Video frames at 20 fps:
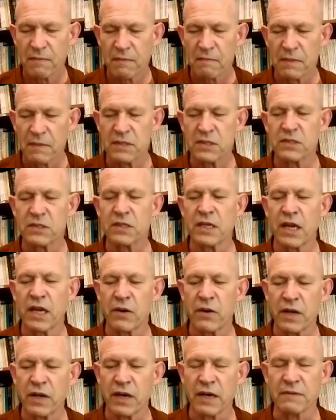but just to
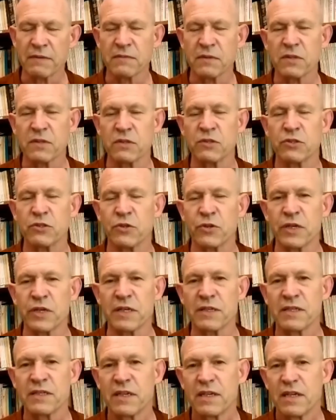carry on with the
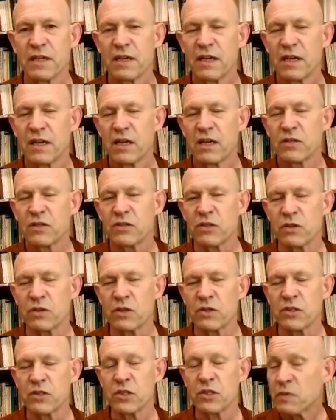story. So
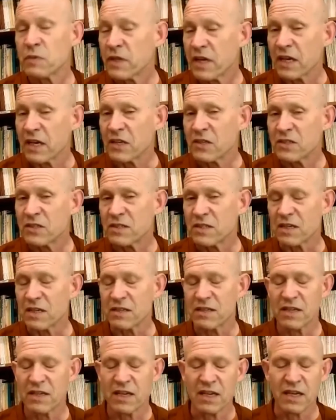there's this place
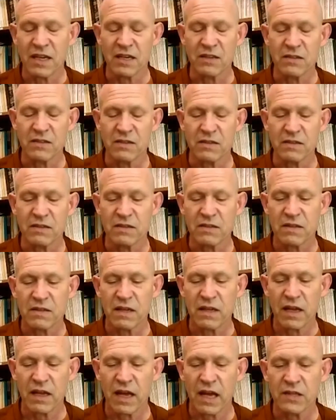that
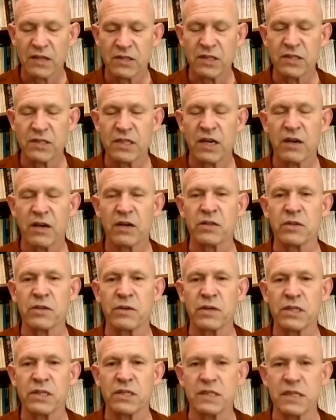has these
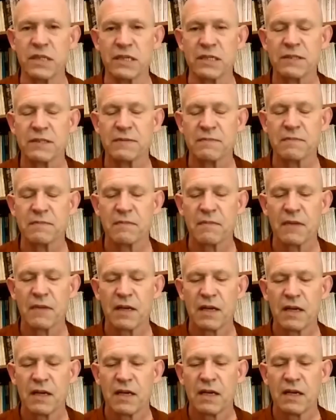characteristics,
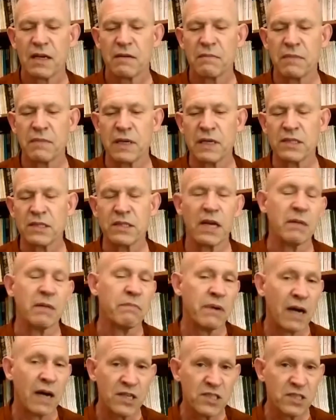but it's
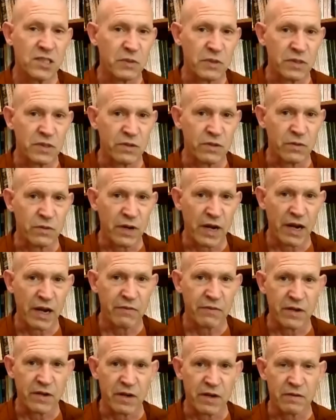not possible to
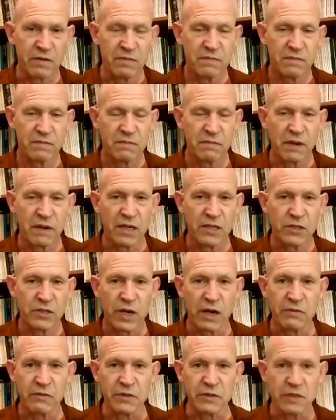arrive there by
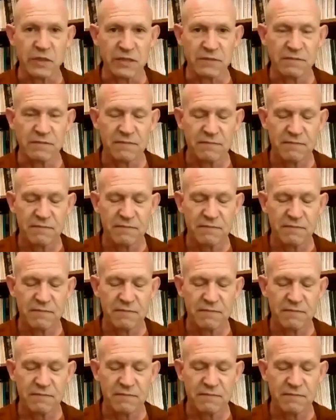traveling.